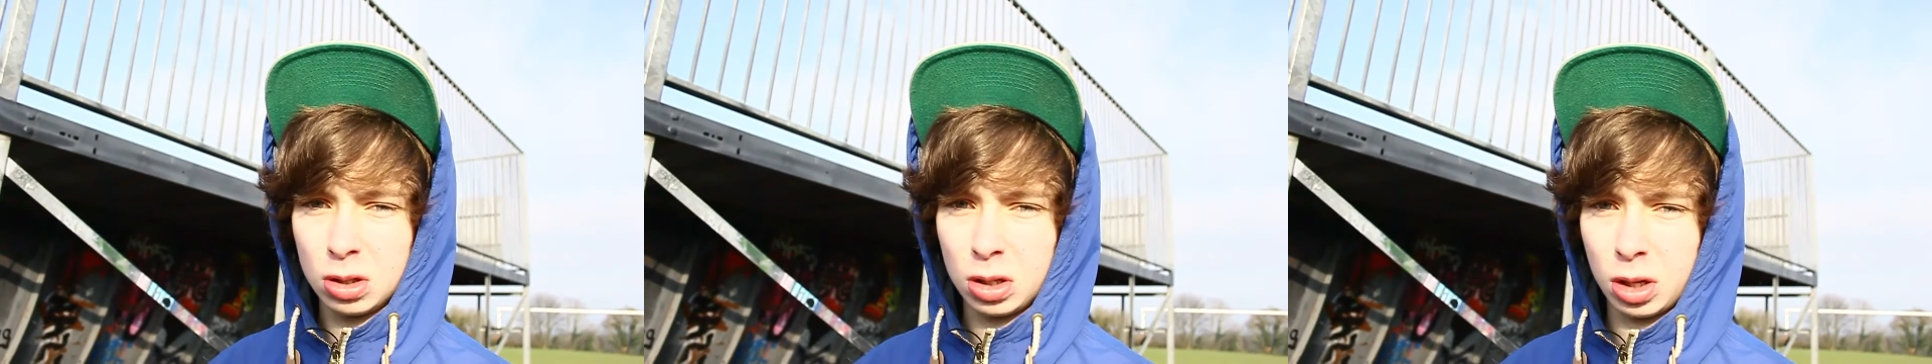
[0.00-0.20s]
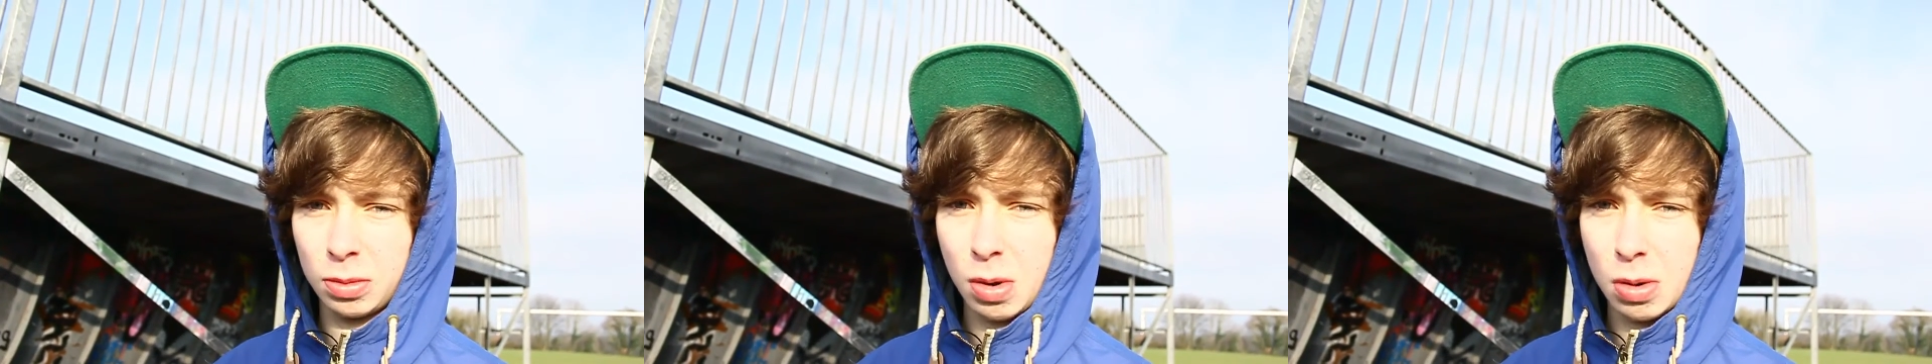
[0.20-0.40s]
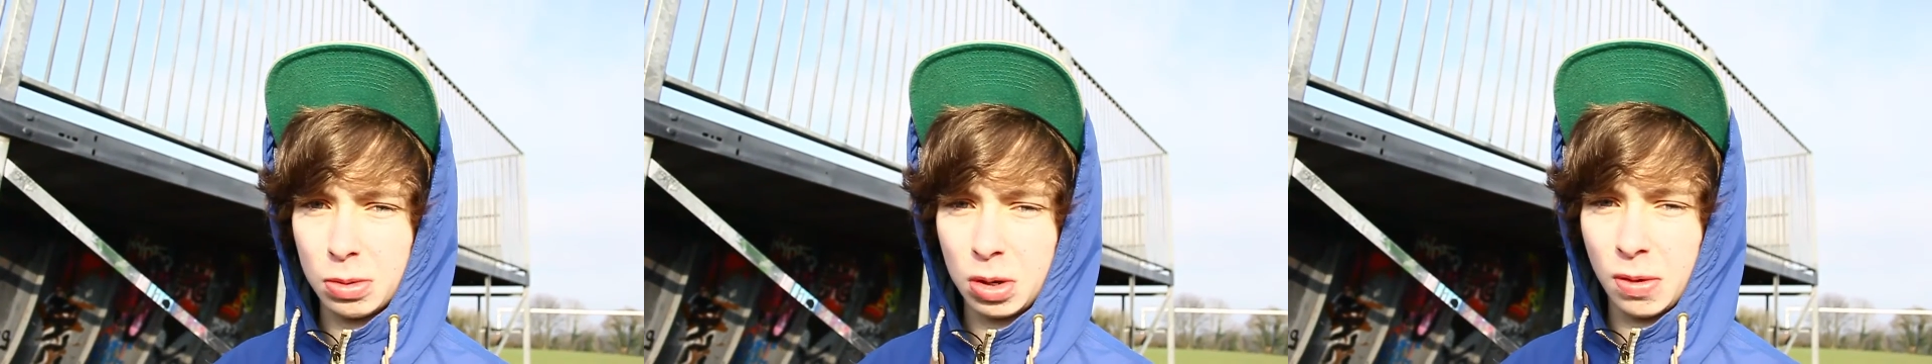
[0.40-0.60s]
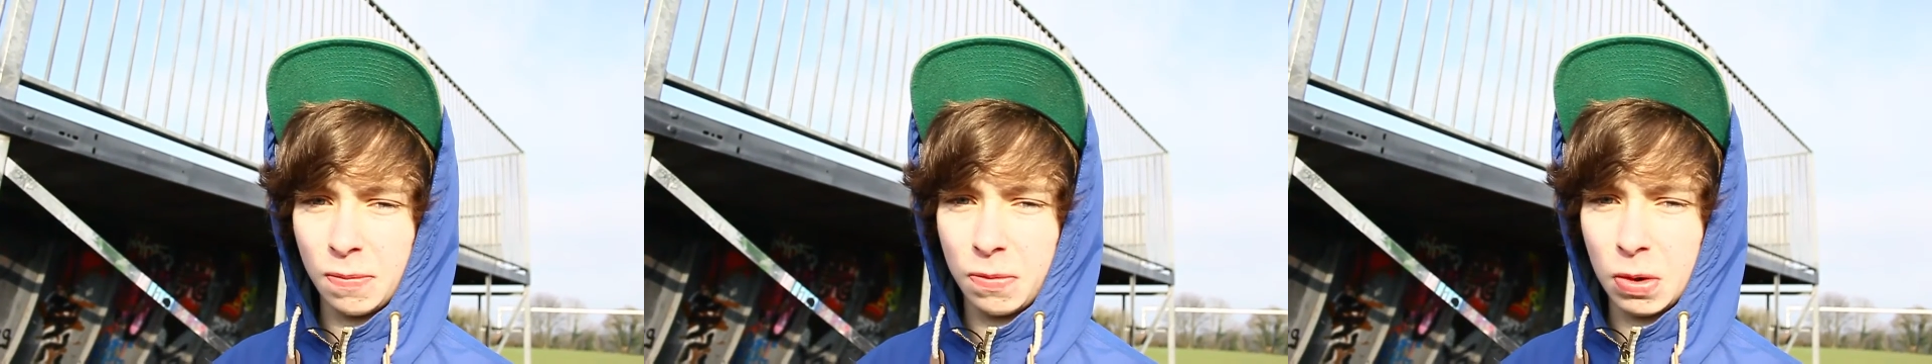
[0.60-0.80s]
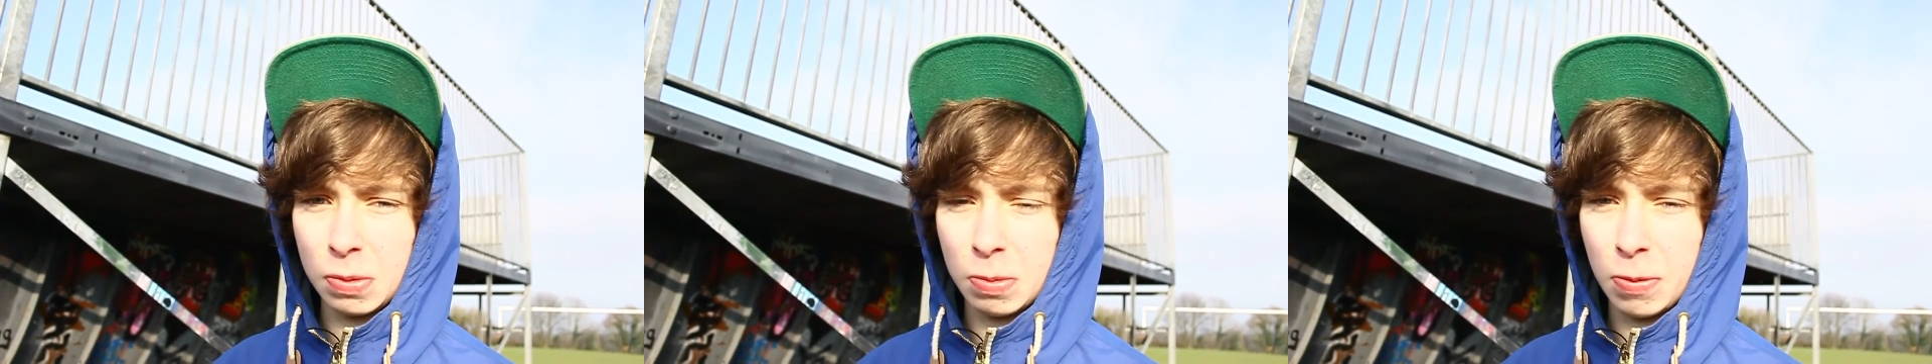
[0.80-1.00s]
like where we didn't
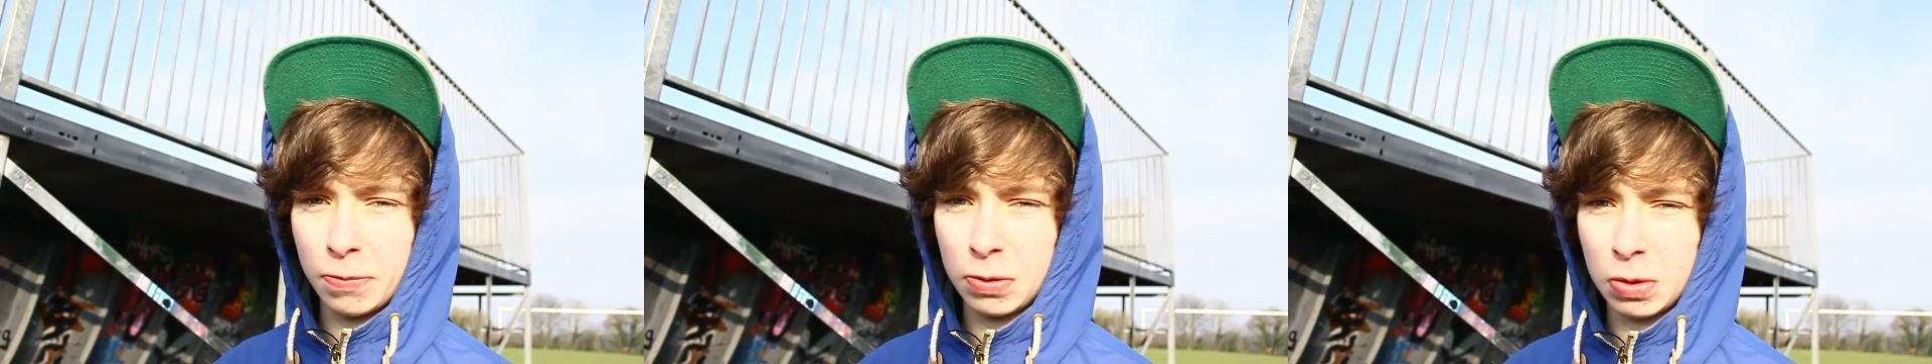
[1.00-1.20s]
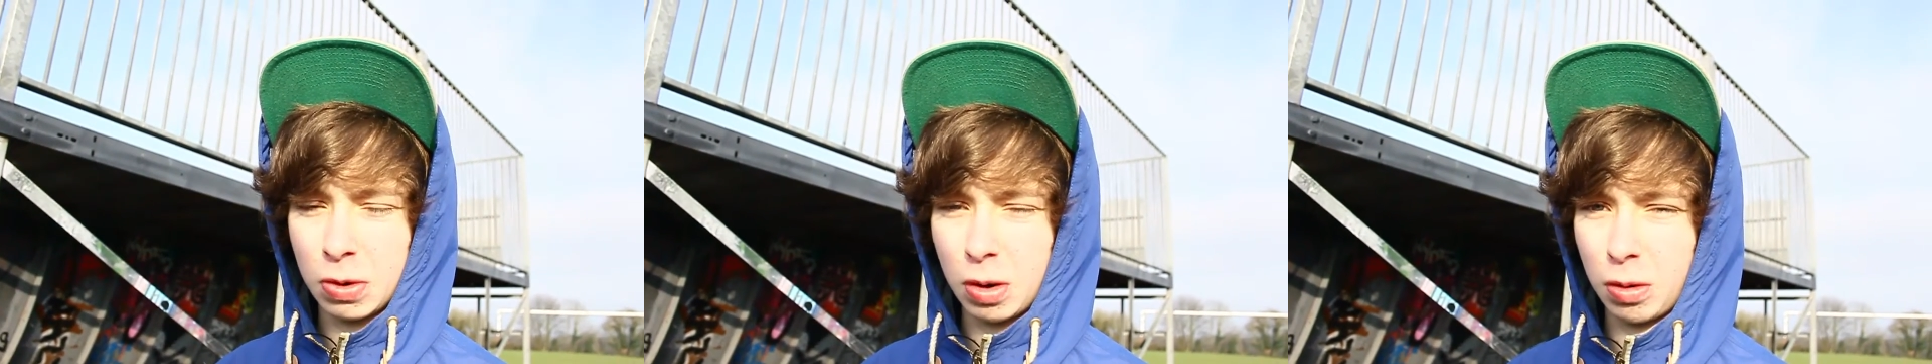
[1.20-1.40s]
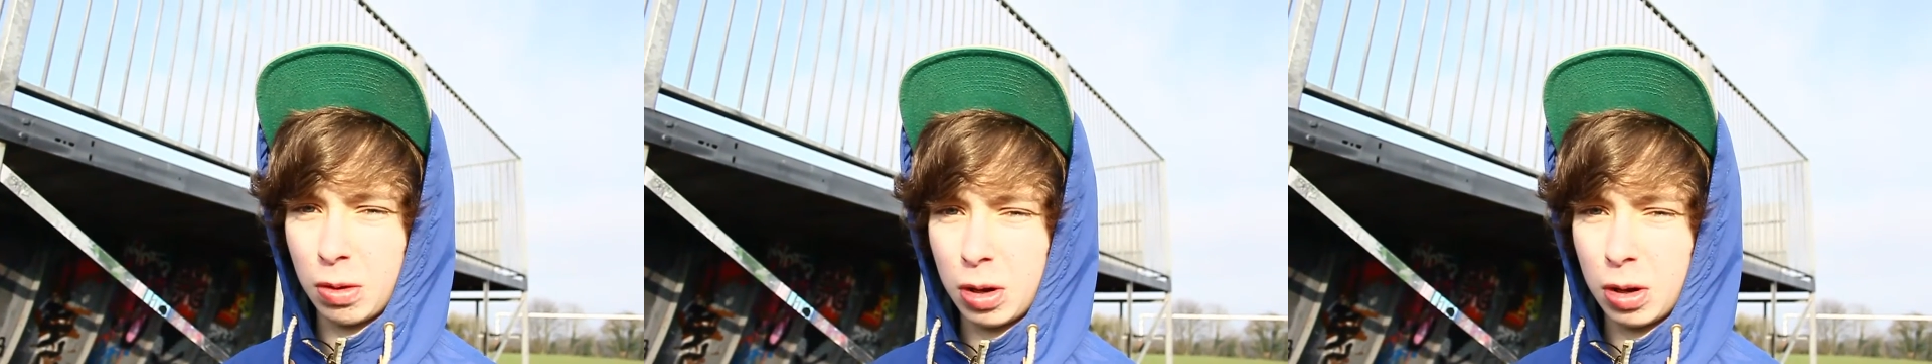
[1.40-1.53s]
film one for quite